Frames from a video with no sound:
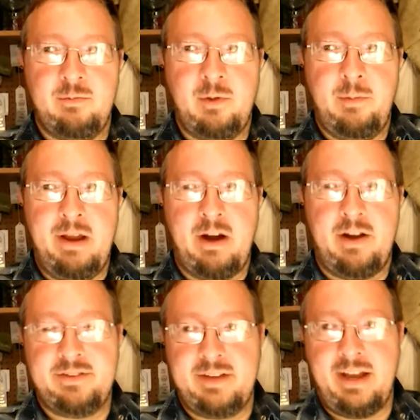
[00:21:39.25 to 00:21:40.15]
we'll meet
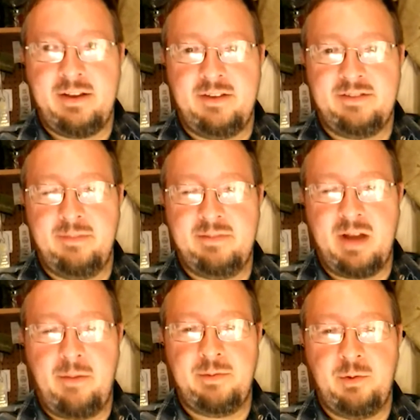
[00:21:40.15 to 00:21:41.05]
on set, and
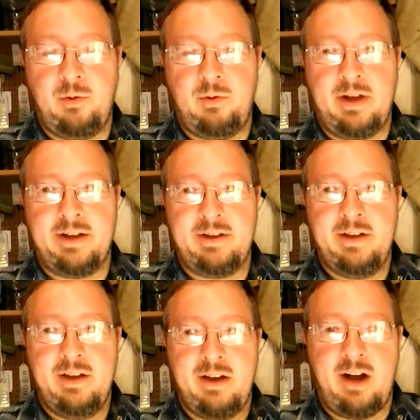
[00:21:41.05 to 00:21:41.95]
sometimes
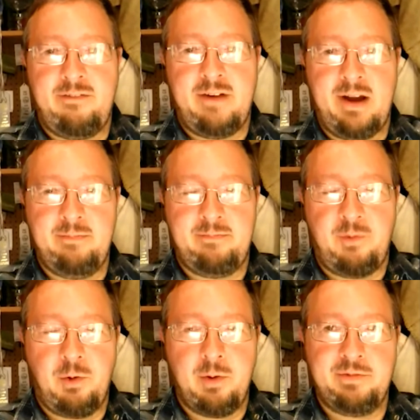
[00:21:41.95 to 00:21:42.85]
I'll find
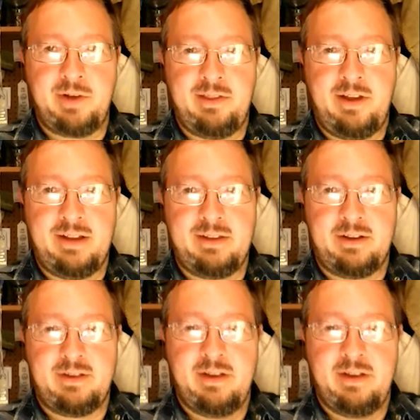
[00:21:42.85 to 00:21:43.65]
forums online, like